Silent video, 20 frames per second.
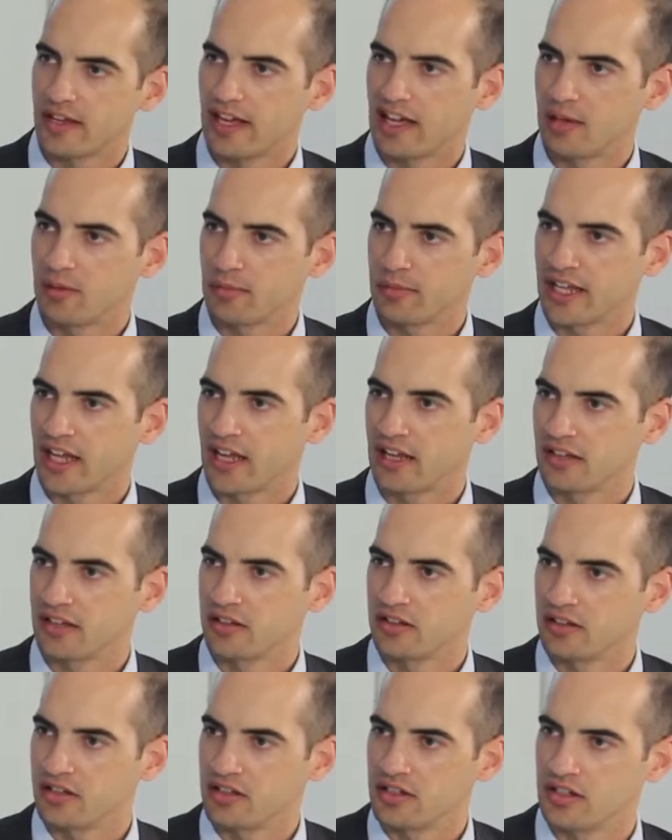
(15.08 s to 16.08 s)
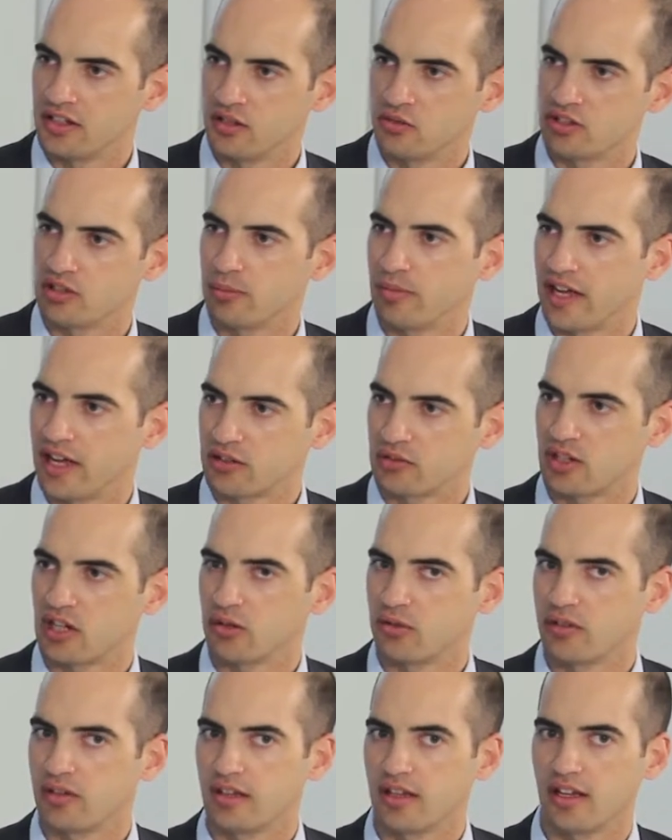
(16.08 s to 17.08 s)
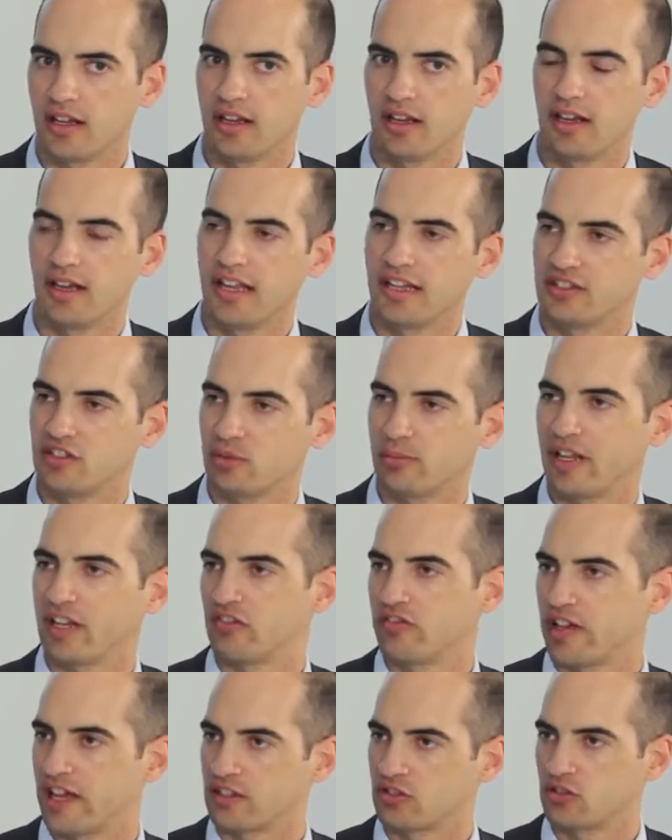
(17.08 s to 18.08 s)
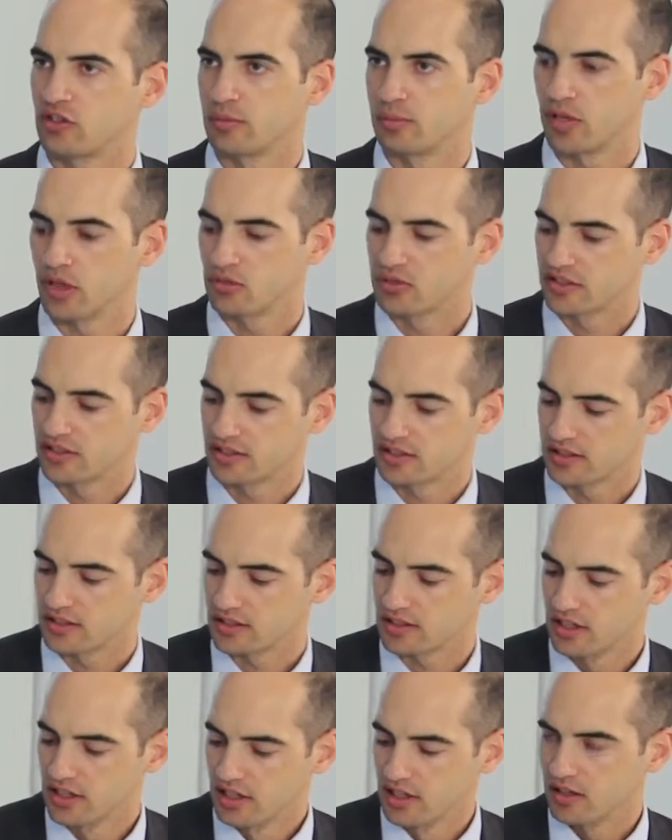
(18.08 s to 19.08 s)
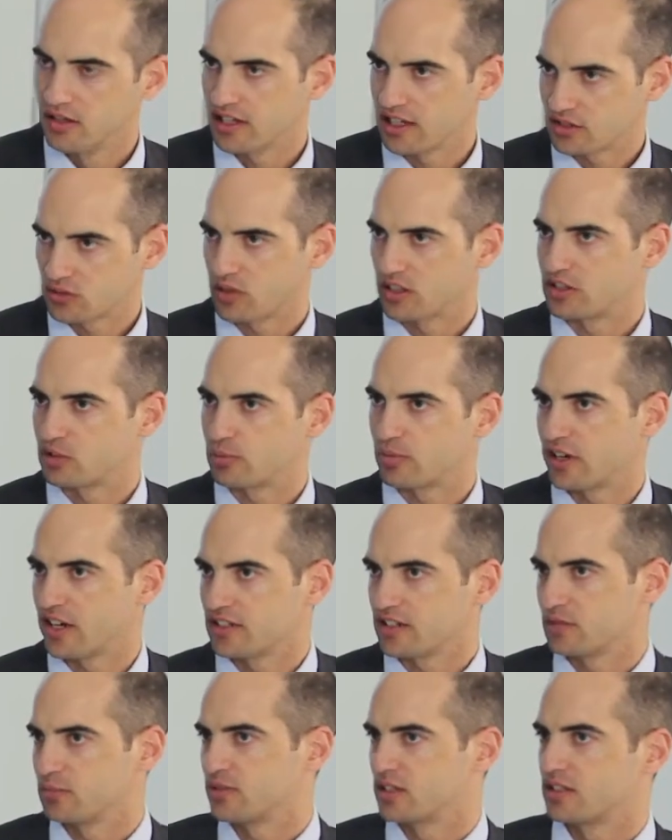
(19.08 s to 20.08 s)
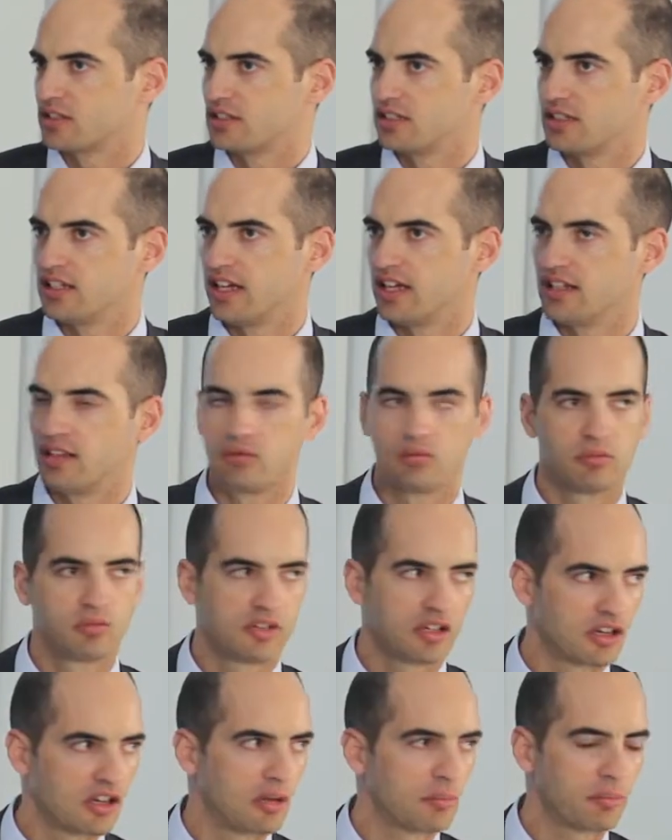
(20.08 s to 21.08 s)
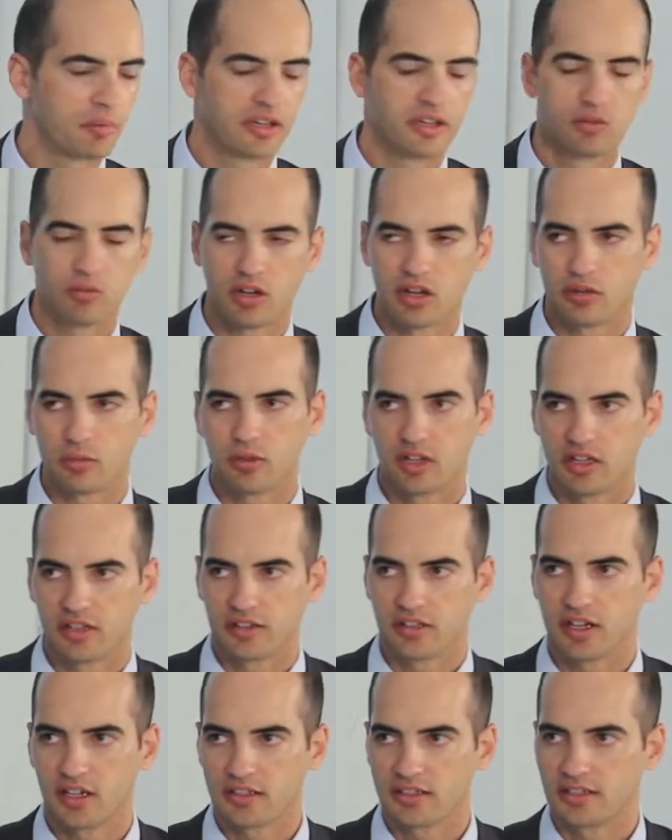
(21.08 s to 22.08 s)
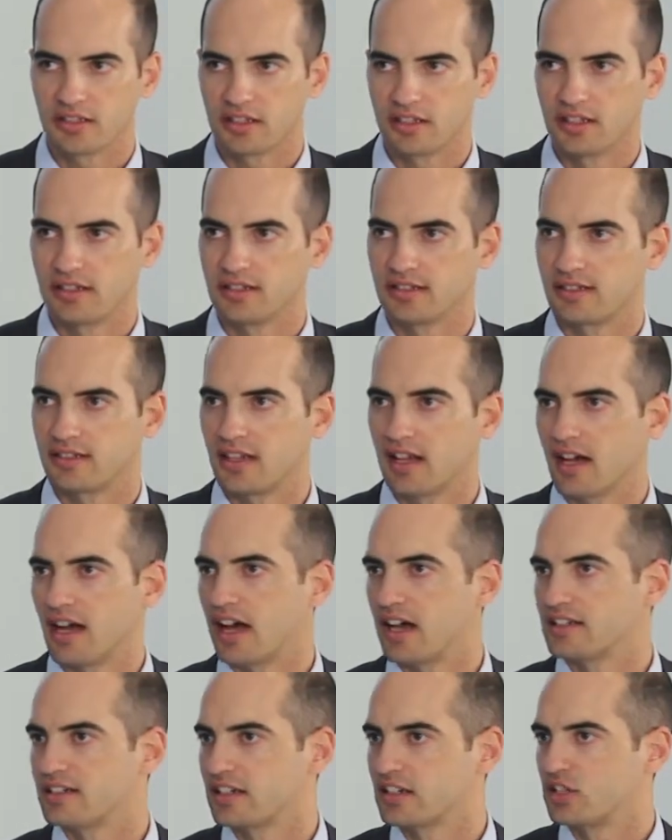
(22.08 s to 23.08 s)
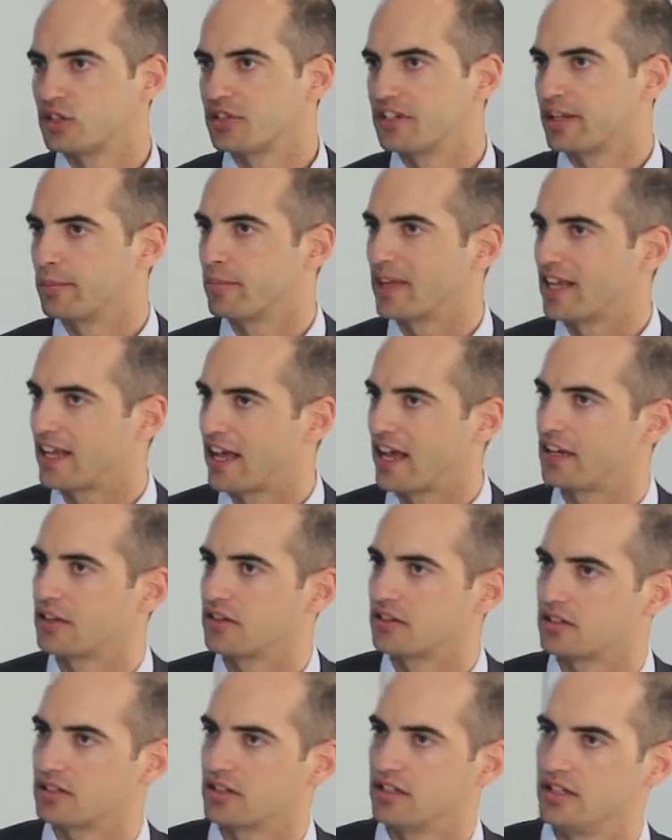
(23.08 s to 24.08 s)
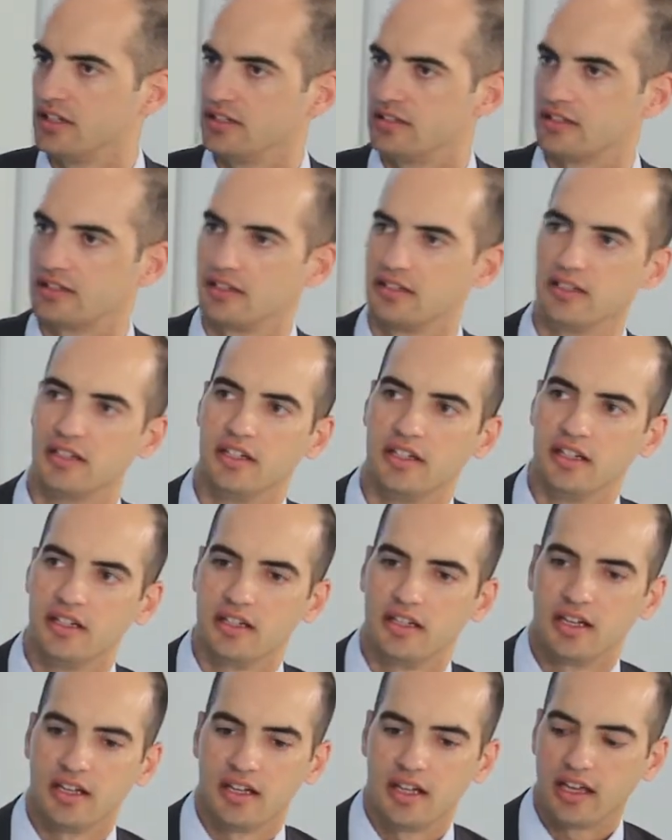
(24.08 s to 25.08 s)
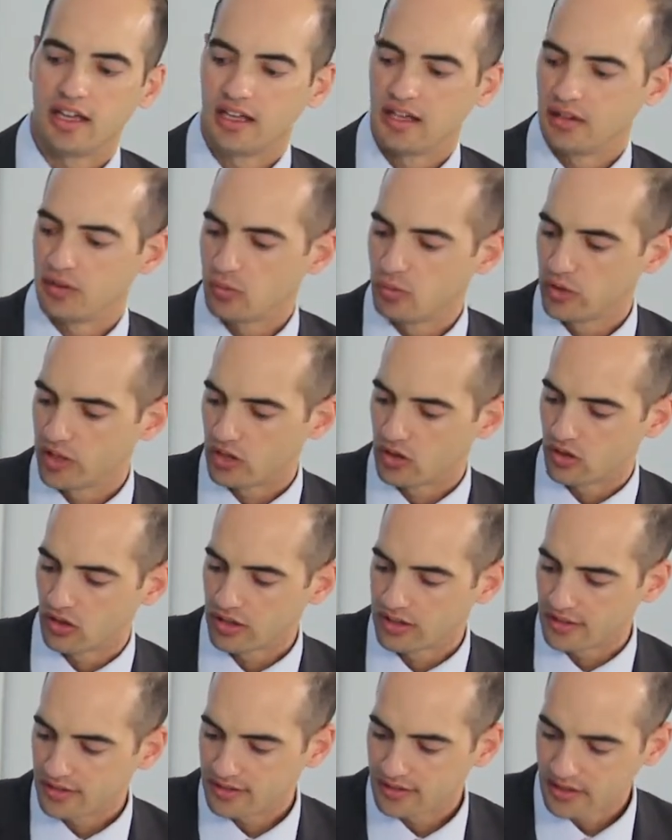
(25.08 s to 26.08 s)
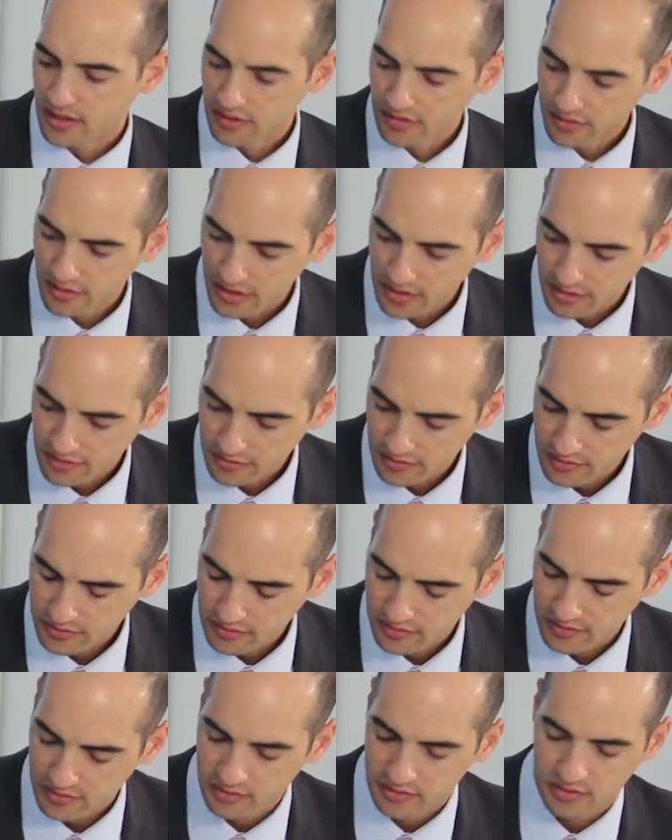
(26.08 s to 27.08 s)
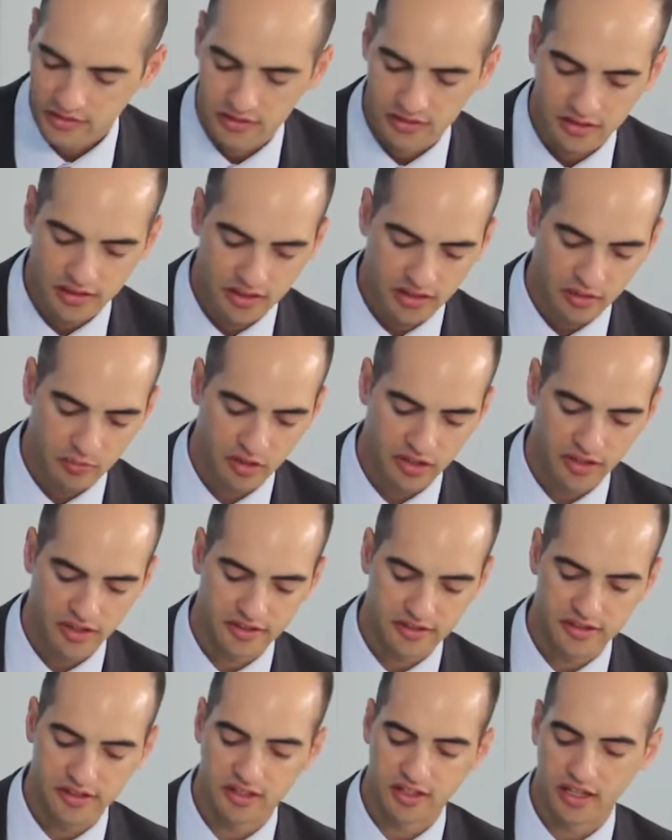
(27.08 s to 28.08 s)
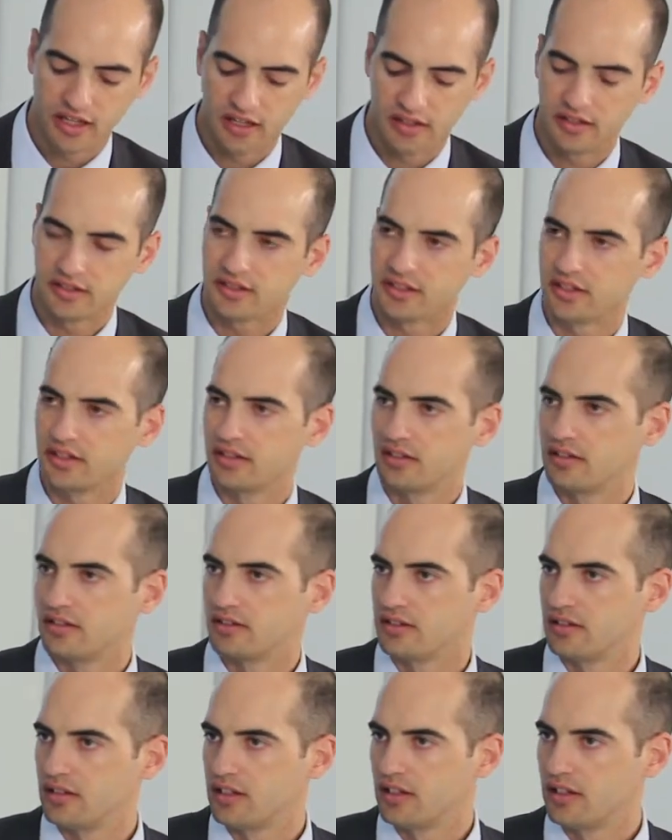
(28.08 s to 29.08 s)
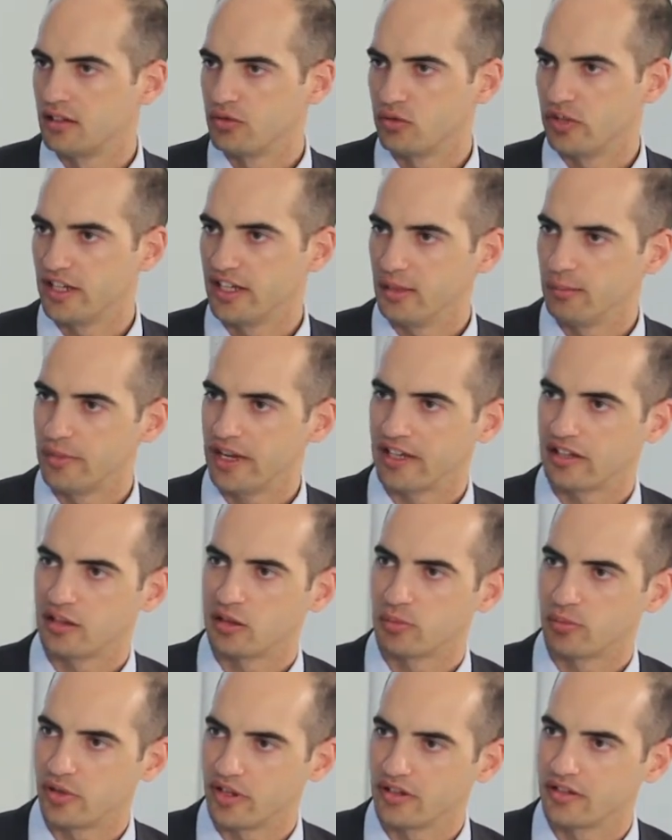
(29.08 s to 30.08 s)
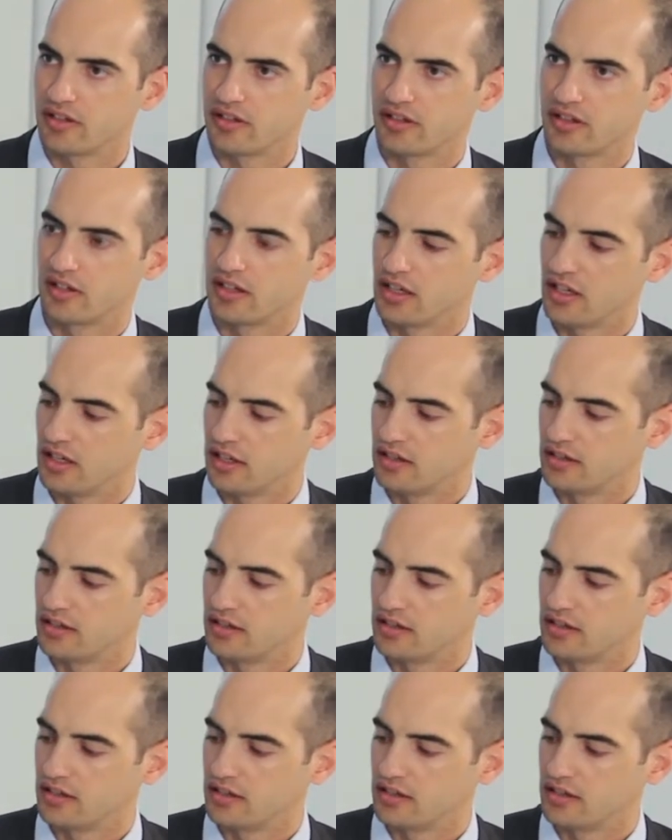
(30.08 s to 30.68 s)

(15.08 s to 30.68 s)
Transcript: I'm a mechanical engineer with a background in laser manufacturing processes. That's quite surprising because in the end, the company, what it does is high security mechanical keys. We call it the stealth key, and what it is in the end is a 3D metal printed key.